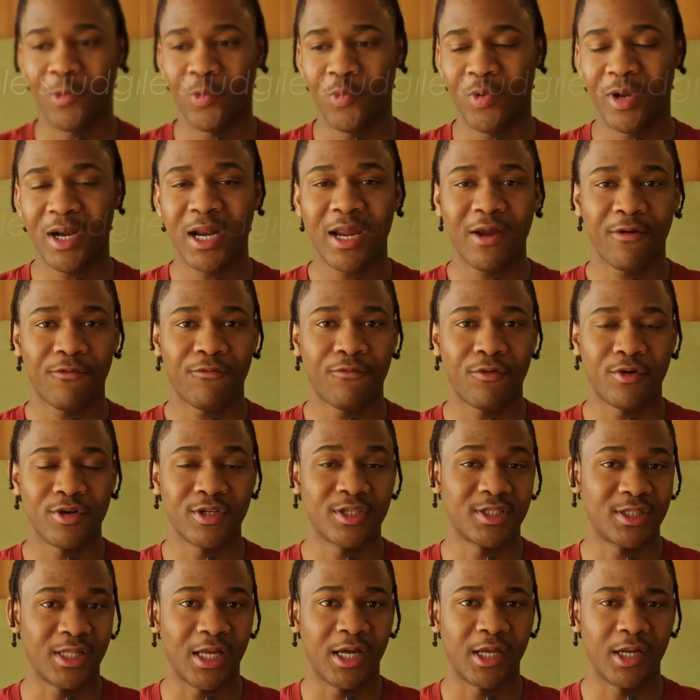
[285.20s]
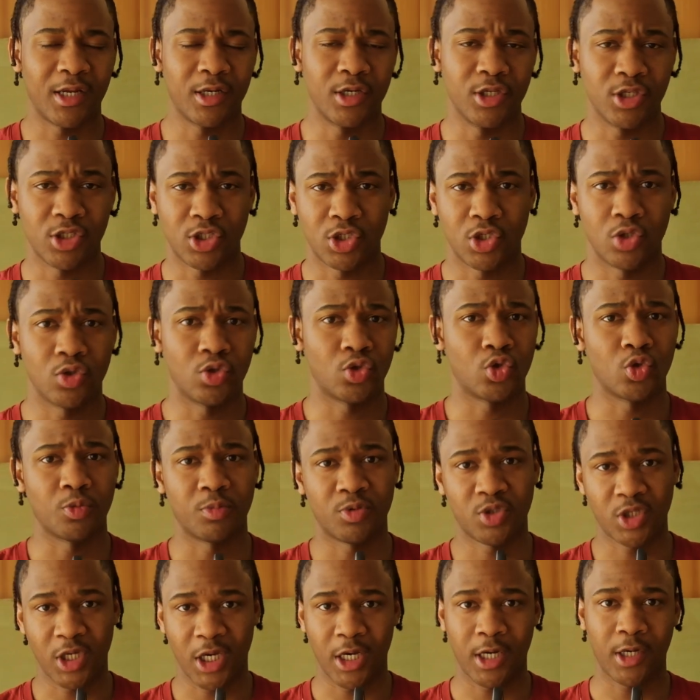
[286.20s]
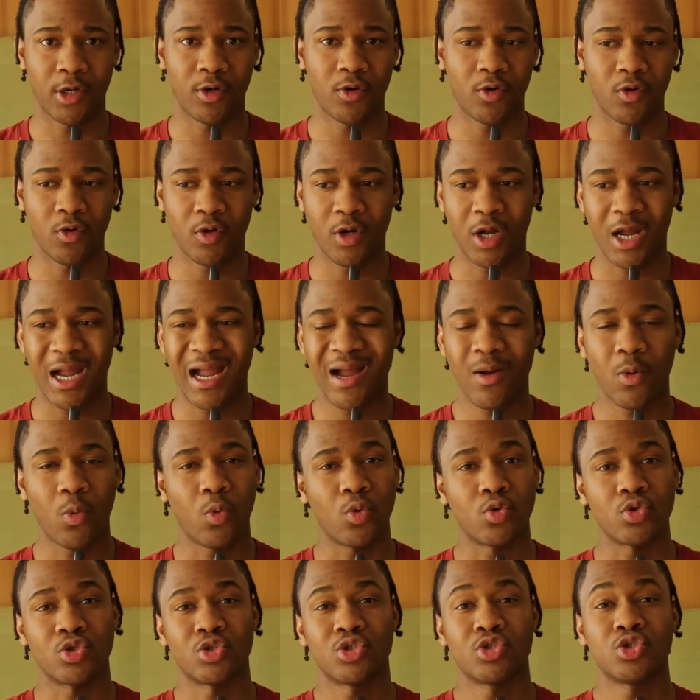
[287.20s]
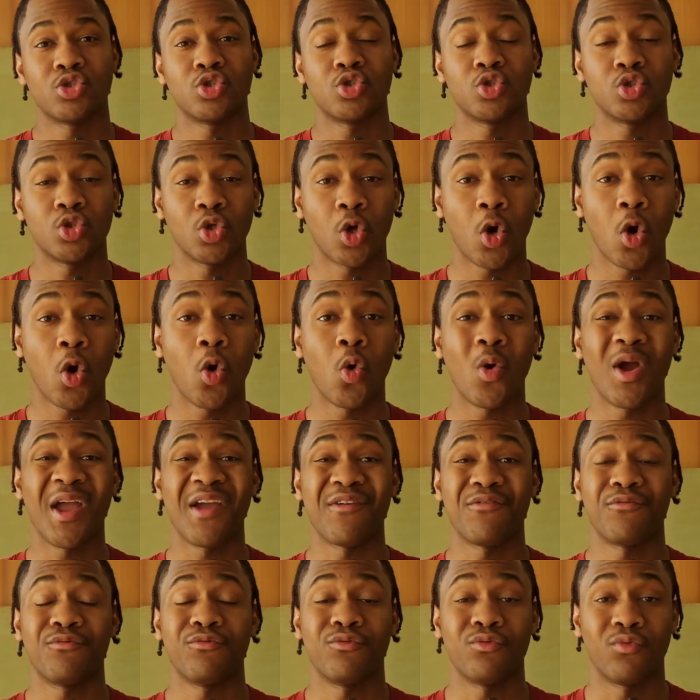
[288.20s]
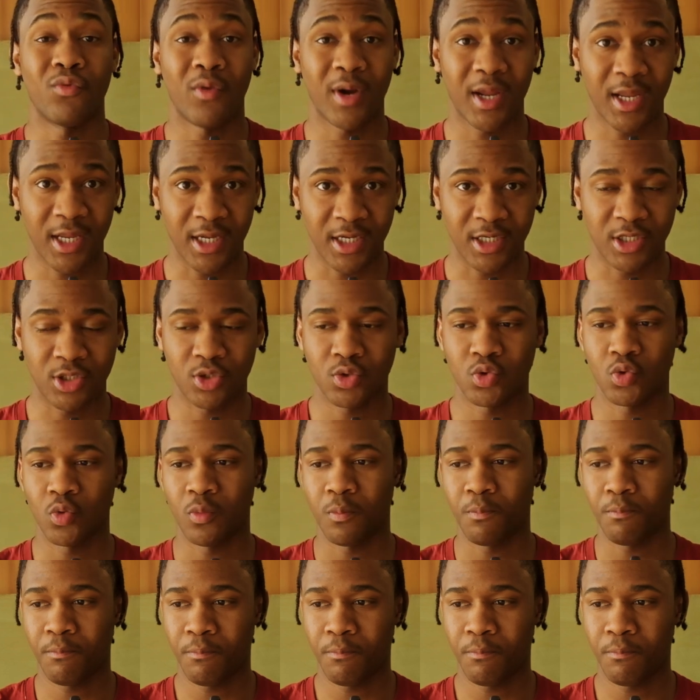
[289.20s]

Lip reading: I first started this YouTube channel, I was so afraid to